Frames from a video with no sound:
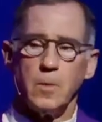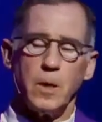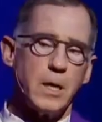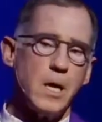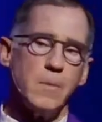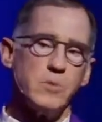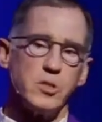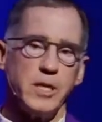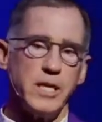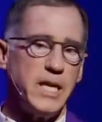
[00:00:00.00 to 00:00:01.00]
When it
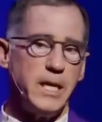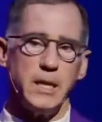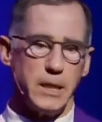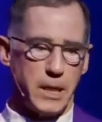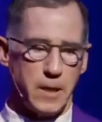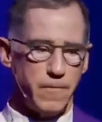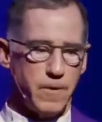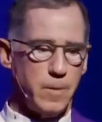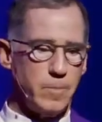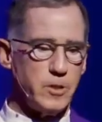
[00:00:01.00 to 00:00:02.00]
comes to healing
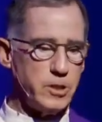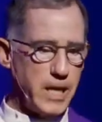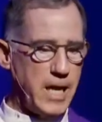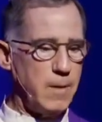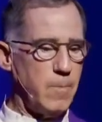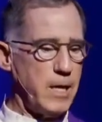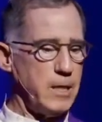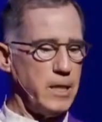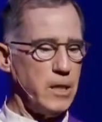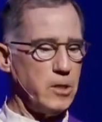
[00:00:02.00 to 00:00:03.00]
from shame
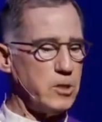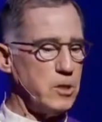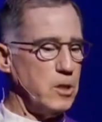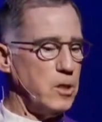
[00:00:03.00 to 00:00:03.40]
and guilt,